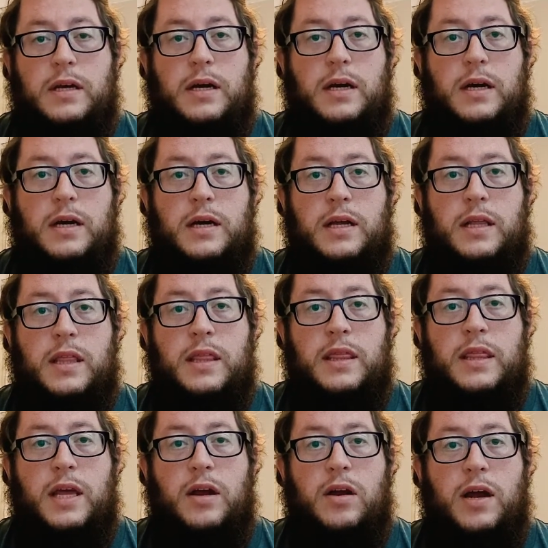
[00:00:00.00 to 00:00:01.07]
Uh,
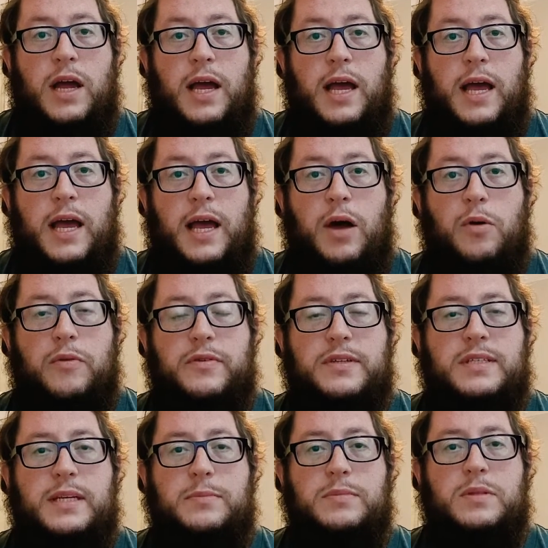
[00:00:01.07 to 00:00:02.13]
there, however,
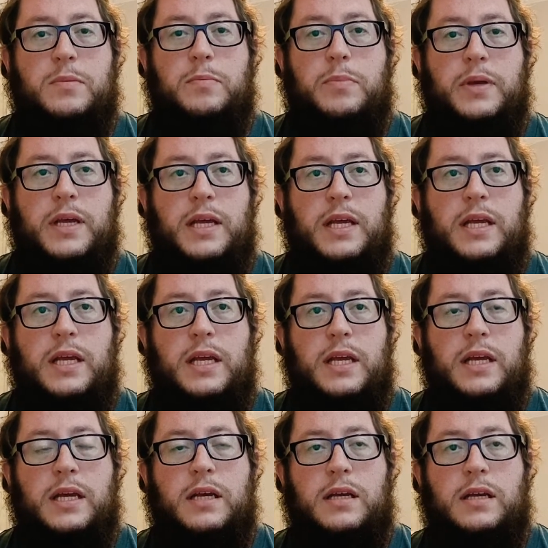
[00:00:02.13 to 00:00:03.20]
seemed to be